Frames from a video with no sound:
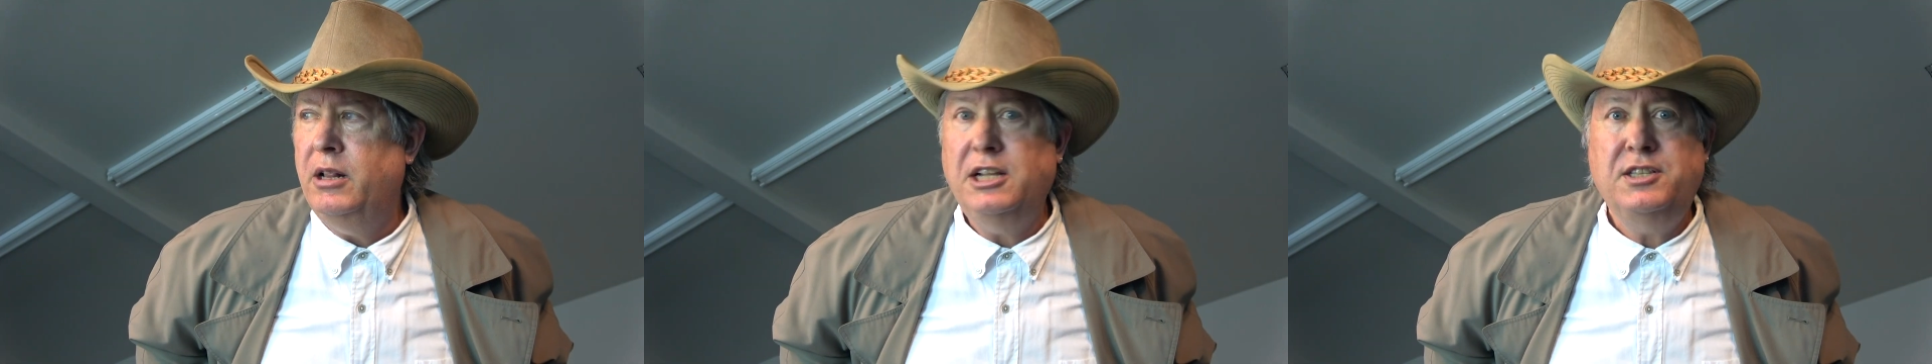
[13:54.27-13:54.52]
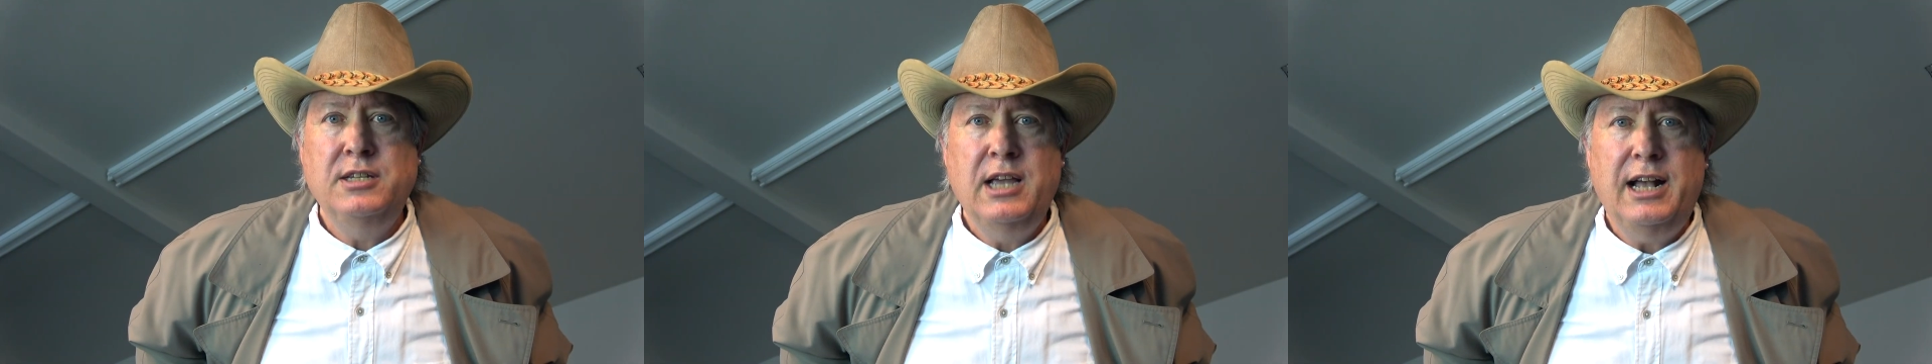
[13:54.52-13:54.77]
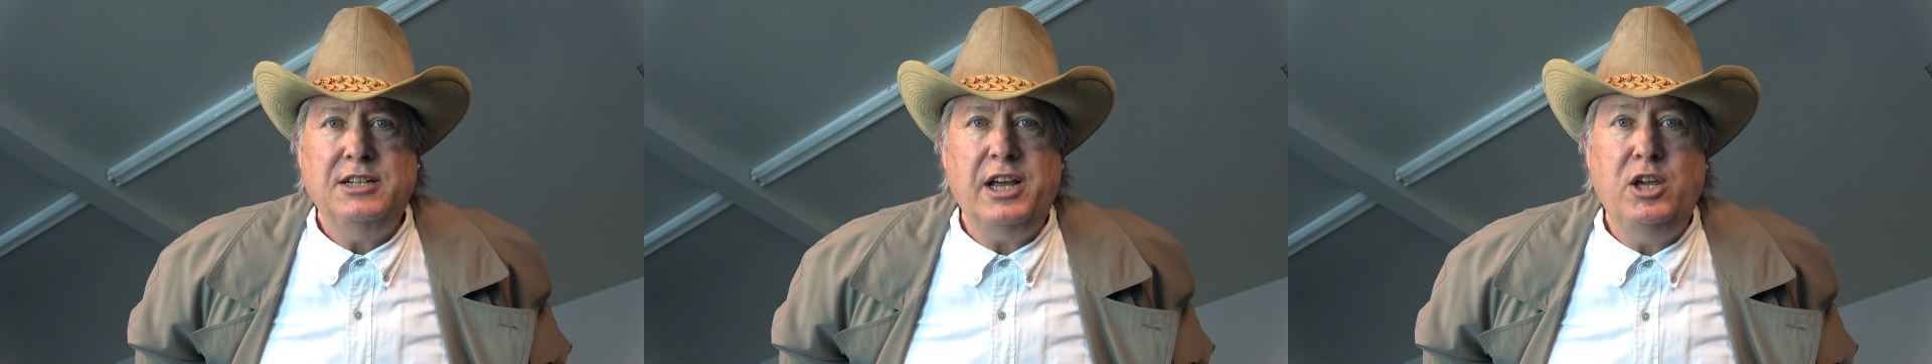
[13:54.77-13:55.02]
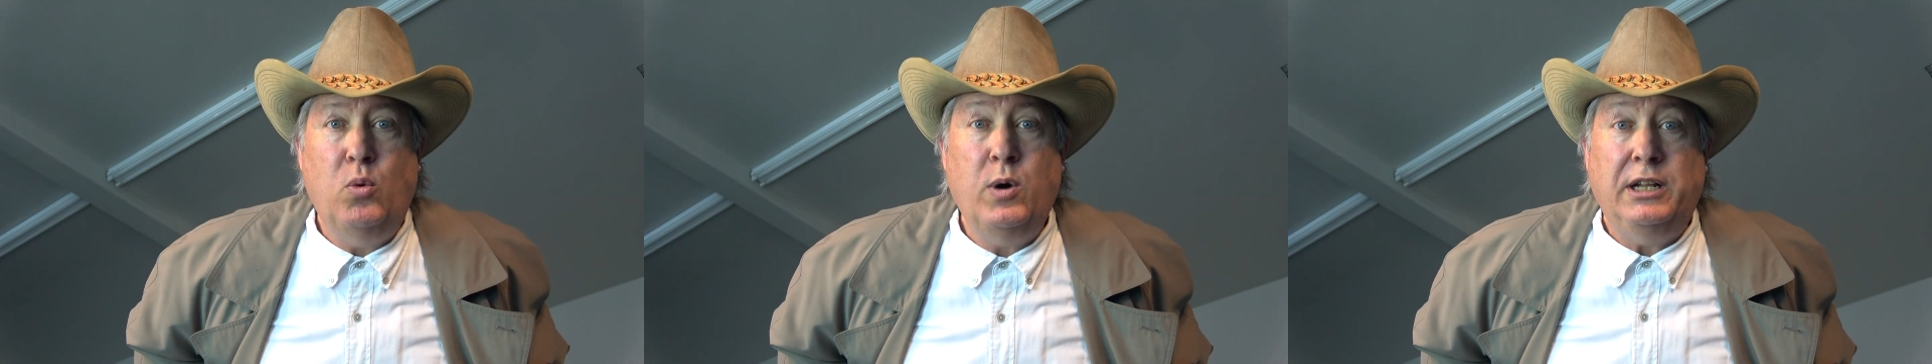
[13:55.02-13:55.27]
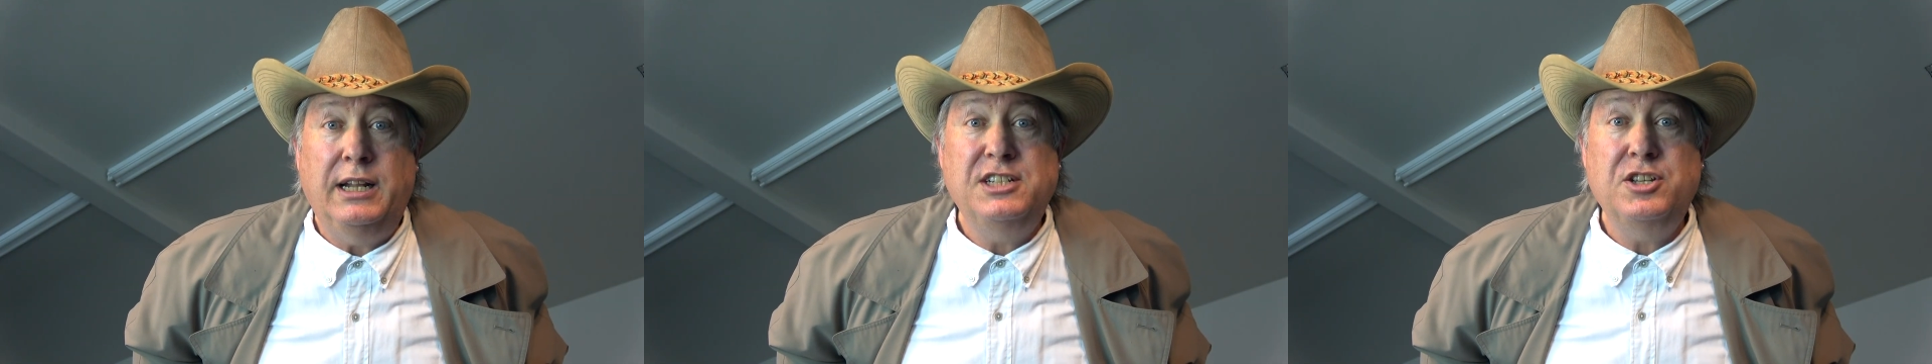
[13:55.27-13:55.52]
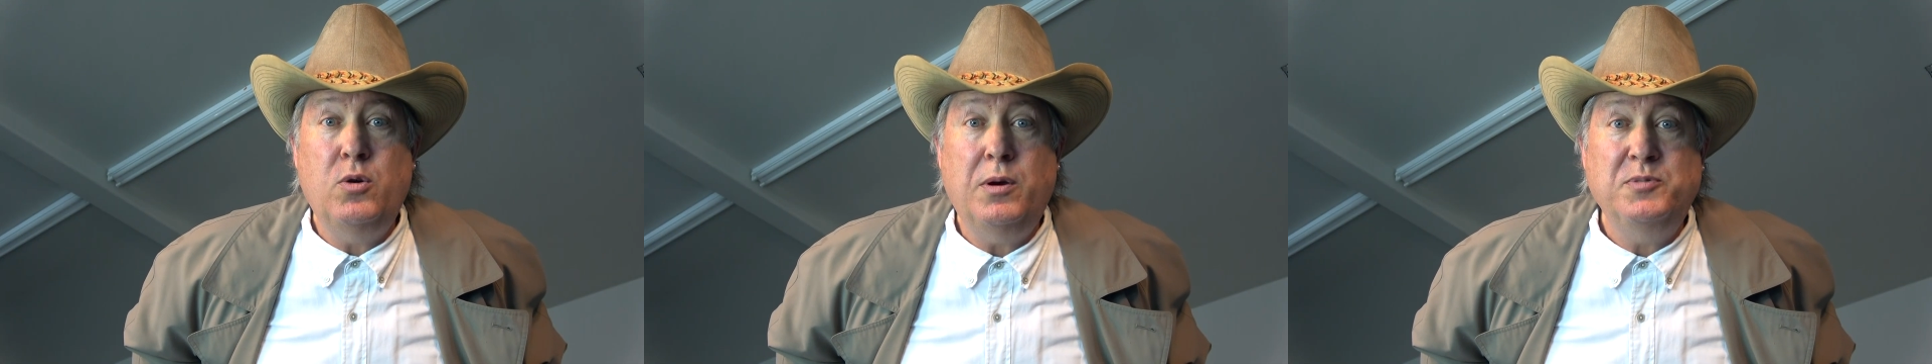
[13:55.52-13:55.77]
I'll tell you what,
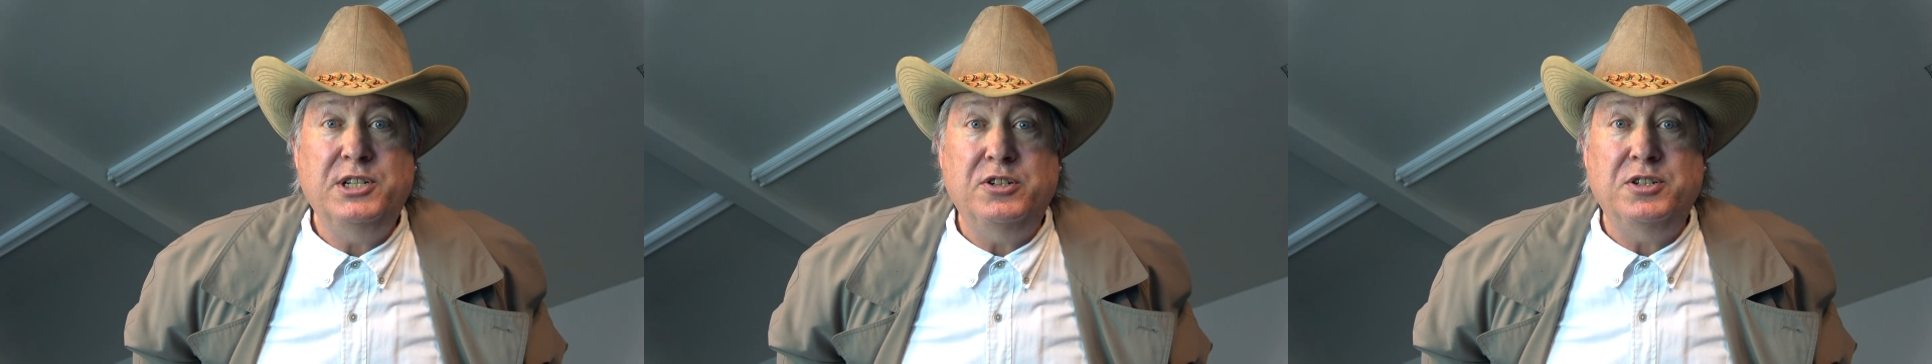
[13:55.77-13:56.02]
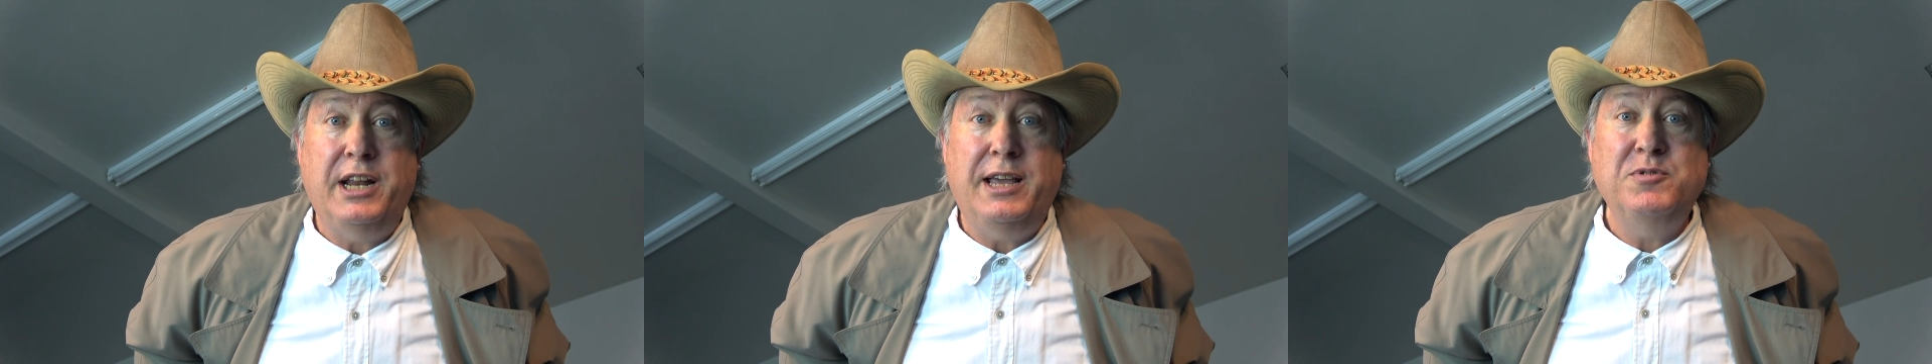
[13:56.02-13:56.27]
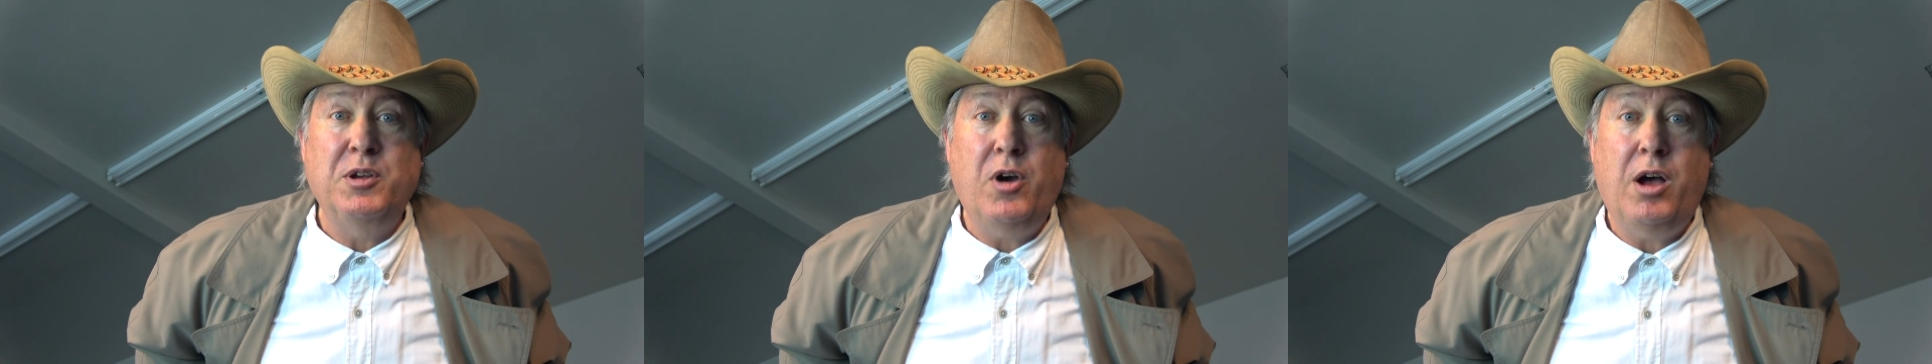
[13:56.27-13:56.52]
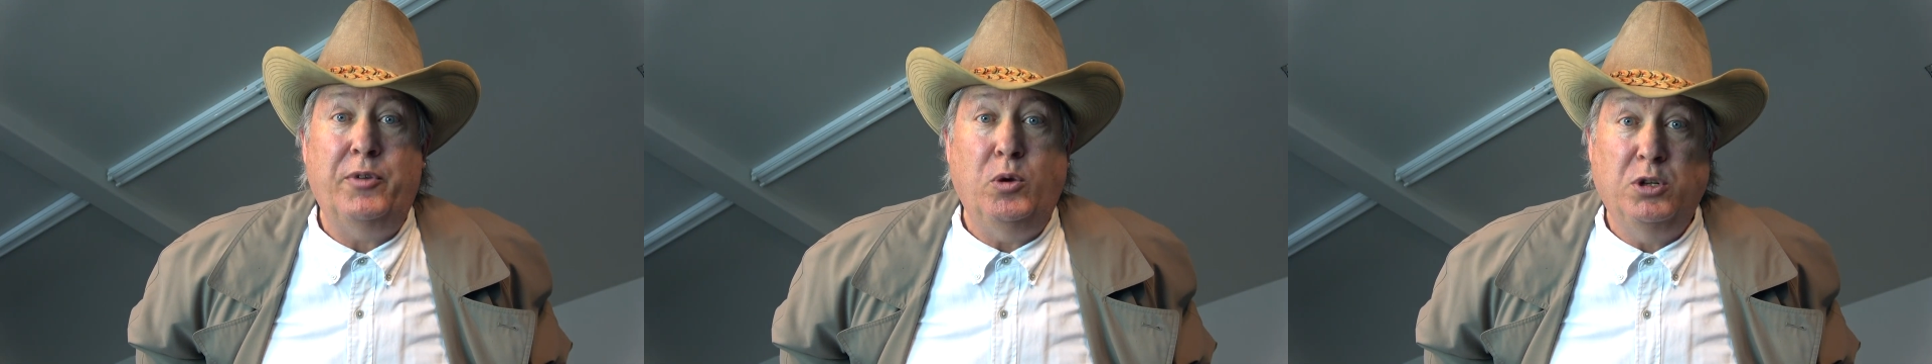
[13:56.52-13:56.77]
let's go upstairs and have some coffee.